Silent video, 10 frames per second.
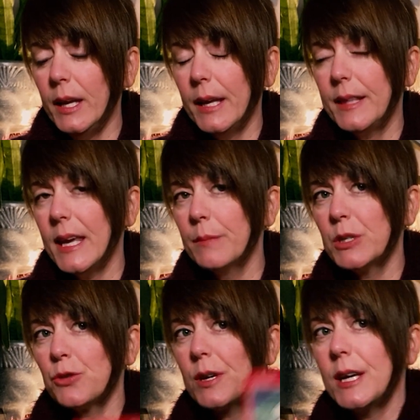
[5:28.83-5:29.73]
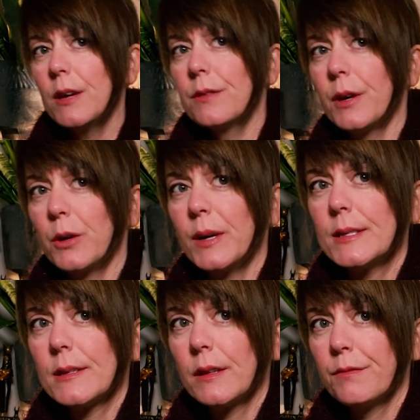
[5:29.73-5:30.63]
The imagery here, though, is
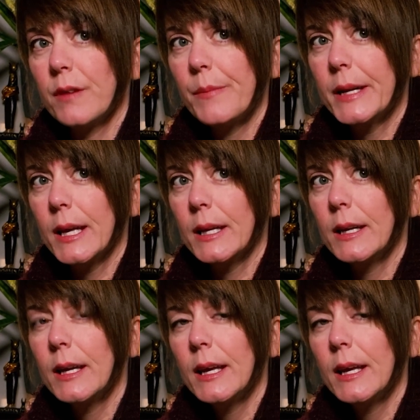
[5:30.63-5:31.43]
that the feminine